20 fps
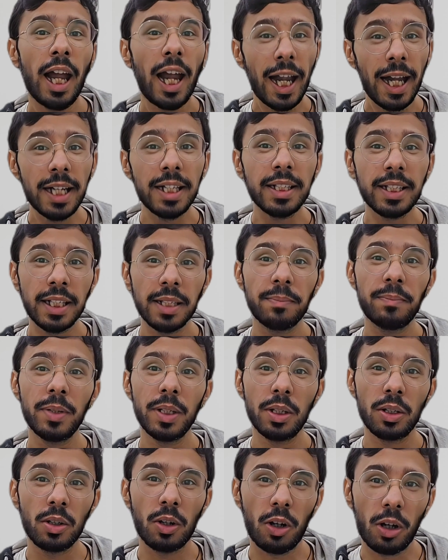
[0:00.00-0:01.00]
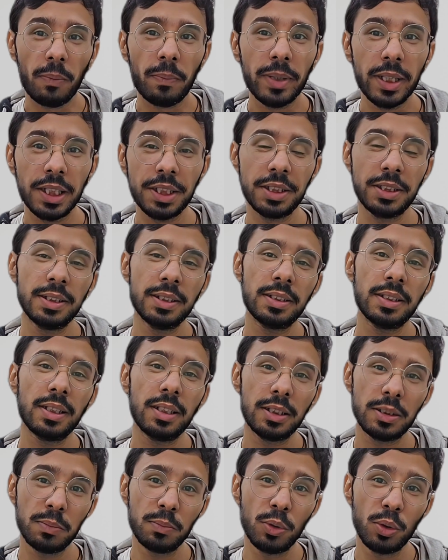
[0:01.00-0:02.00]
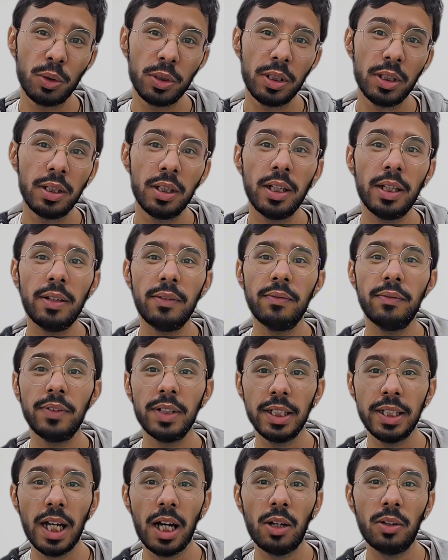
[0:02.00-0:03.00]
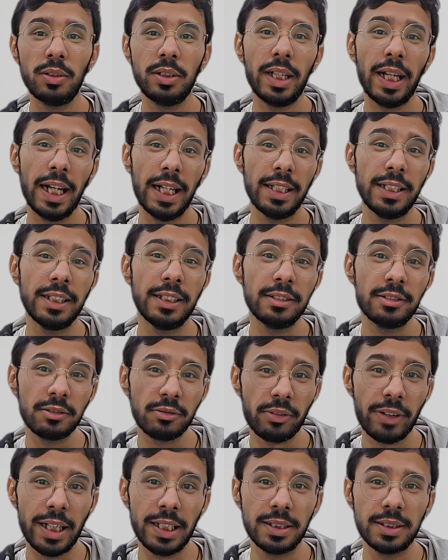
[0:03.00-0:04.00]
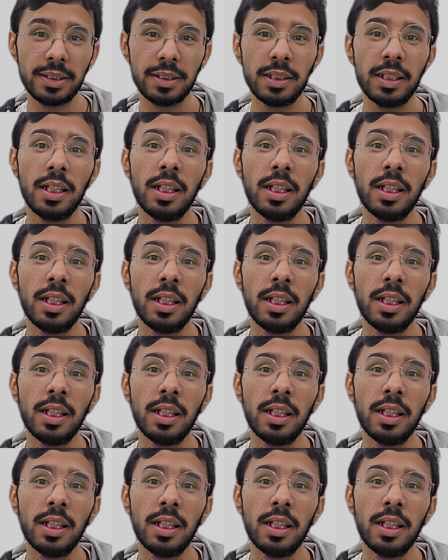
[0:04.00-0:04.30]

and keeping your operations smooth without any stress.